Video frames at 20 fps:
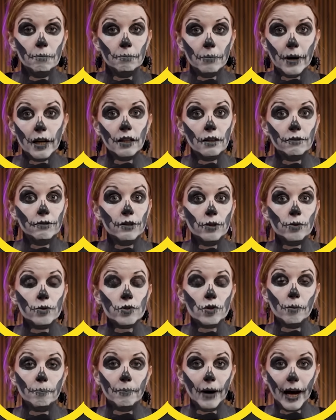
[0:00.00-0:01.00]
But if you
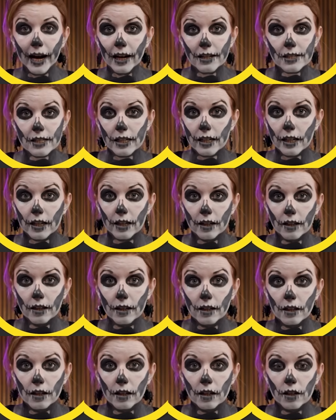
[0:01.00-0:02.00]
use opacity
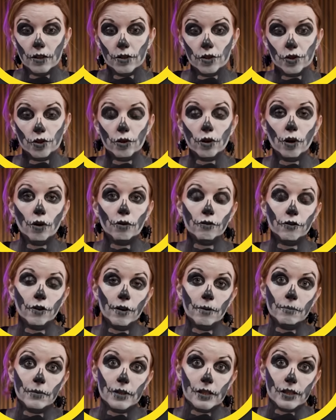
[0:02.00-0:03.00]
to go
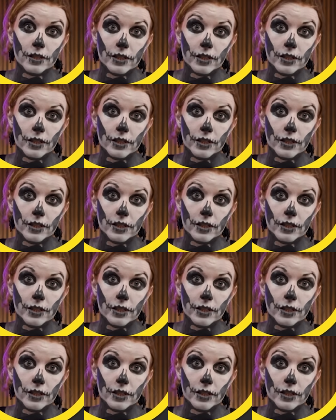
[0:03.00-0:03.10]
from